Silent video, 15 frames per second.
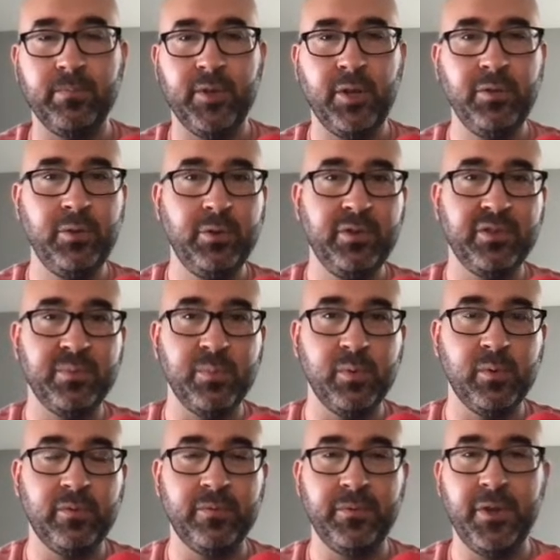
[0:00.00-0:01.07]
don't do this
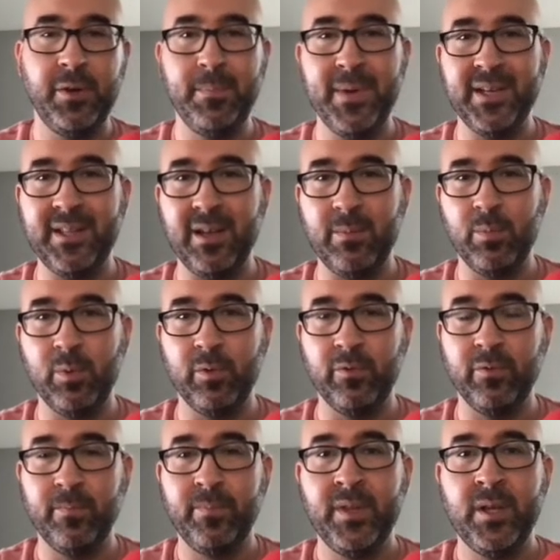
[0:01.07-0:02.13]
move, don't make that move,